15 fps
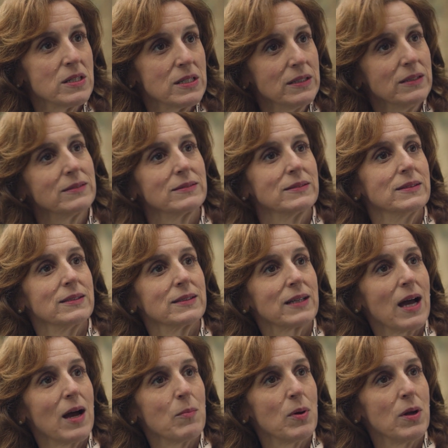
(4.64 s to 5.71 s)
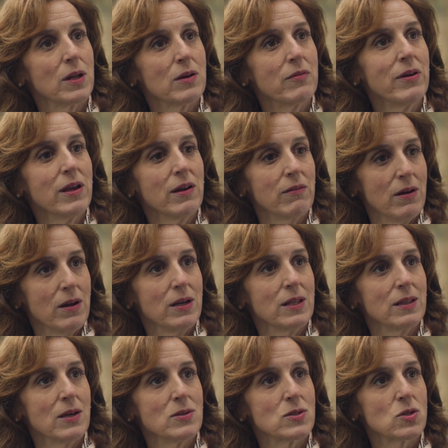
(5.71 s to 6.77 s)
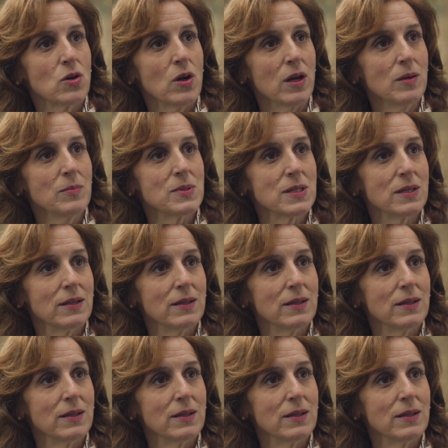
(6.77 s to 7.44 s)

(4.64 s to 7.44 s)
murder, cat burglary, you're earning those stripes.